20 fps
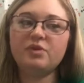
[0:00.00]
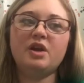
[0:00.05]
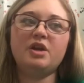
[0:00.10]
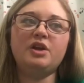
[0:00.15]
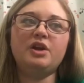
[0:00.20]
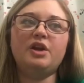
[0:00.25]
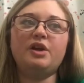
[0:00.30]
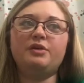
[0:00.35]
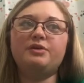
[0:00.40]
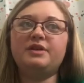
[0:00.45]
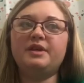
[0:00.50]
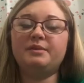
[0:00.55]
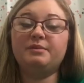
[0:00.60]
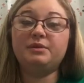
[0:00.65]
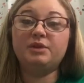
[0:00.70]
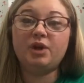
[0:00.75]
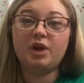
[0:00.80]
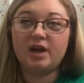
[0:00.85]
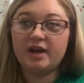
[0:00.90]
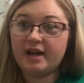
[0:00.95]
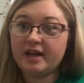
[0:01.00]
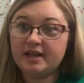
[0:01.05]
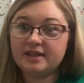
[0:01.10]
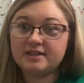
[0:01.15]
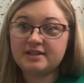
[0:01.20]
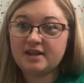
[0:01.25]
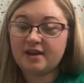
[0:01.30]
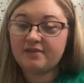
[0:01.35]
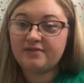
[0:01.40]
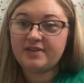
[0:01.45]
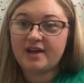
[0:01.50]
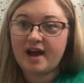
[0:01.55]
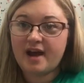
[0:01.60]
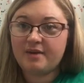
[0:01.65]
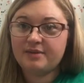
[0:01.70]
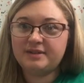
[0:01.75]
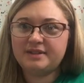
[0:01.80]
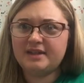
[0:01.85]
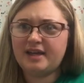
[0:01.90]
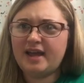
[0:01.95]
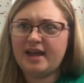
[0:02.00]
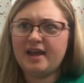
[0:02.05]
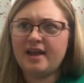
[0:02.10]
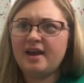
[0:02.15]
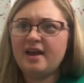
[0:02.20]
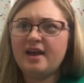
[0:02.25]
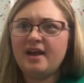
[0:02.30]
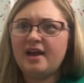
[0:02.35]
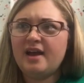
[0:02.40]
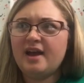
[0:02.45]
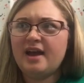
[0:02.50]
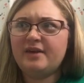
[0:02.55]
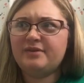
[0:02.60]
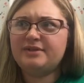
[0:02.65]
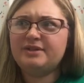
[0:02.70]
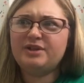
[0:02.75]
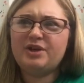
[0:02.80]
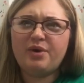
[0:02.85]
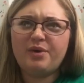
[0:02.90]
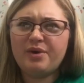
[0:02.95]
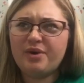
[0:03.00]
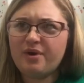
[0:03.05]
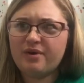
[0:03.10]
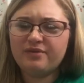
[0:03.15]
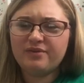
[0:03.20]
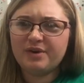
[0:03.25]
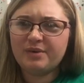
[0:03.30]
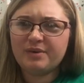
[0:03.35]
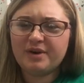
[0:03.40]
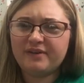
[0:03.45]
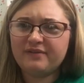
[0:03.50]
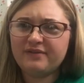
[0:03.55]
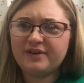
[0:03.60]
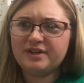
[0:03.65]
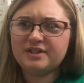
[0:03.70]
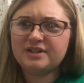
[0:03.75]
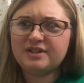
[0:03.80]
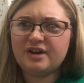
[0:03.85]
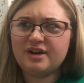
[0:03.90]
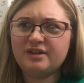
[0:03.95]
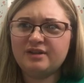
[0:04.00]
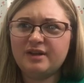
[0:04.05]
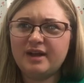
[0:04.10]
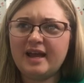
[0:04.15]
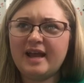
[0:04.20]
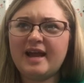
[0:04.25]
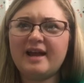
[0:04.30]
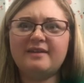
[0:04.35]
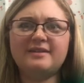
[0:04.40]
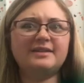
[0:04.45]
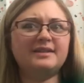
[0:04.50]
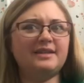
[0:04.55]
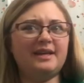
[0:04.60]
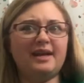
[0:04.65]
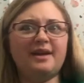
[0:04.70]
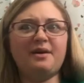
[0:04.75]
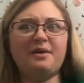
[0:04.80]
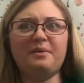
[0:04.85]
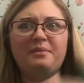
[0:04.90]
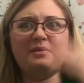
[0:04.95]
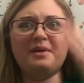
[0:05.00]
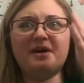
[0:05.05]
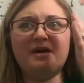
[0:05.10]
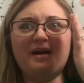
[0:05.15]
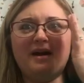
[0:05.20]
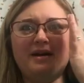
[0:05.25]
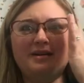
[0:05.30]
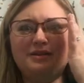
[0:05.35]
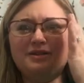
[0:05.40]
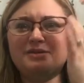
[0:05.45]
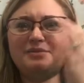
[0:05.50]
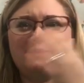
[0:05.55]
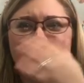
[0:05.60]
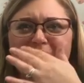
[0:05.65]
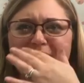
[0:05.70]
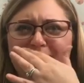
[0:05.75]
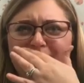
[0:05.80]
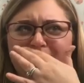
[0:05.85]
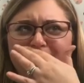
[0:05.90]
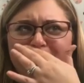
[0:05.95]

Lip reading: you know, them learning stuff that I was like, I was going over it when I first started looking at it. I was like, oh my gosh, I'm like,